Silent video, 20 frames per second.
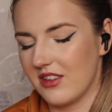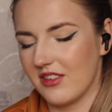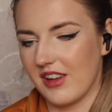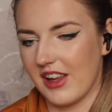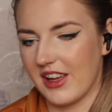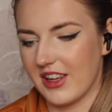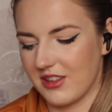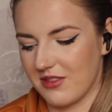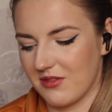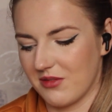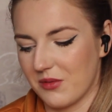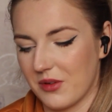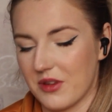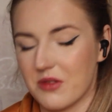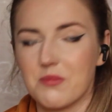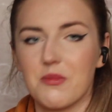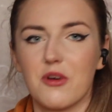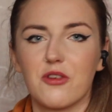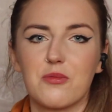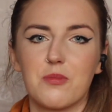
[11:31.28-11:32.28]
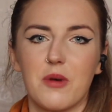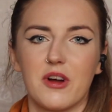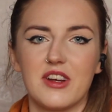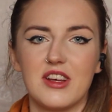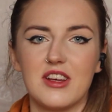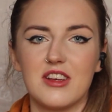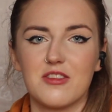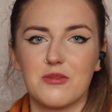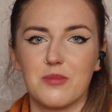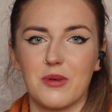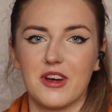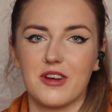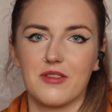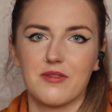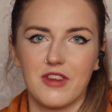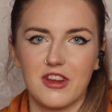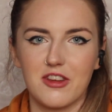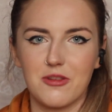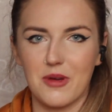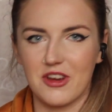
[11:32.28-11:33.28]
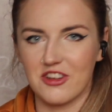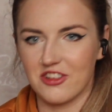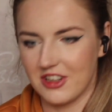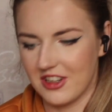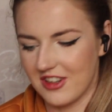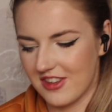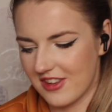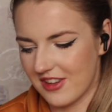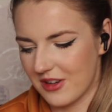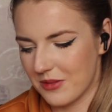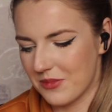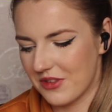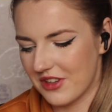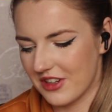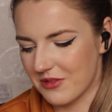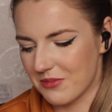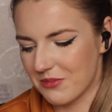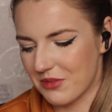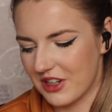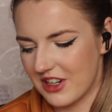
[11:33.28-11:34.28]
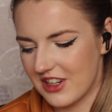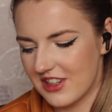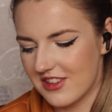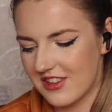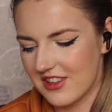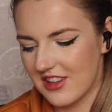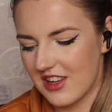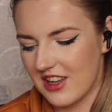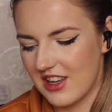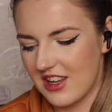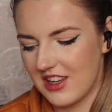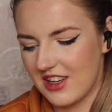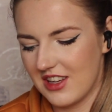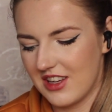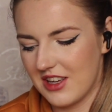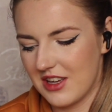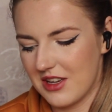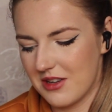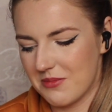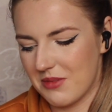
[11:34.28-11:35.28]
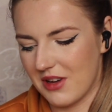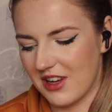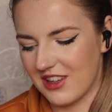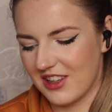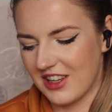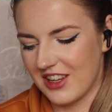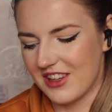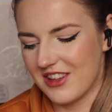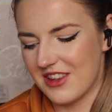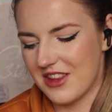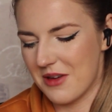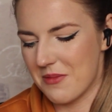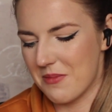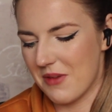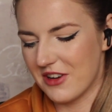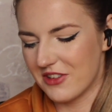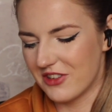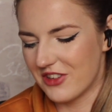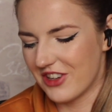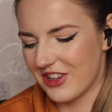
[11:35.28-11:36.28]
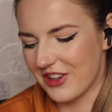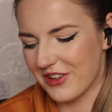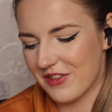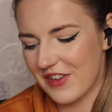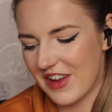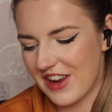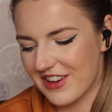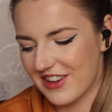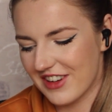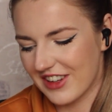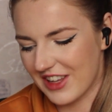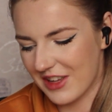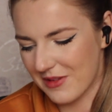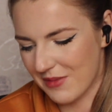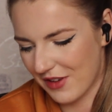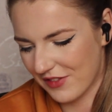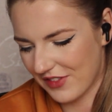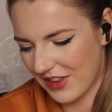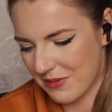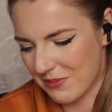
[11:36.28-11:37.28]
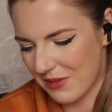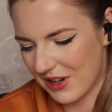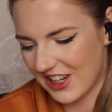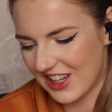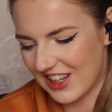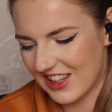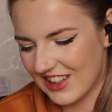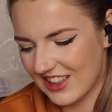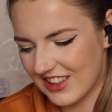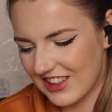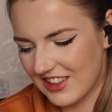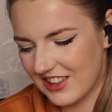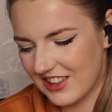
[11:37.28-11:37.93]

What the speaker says: like with most bunnies, but especially in some certain breeds. But the amount of hair that came off that bunny,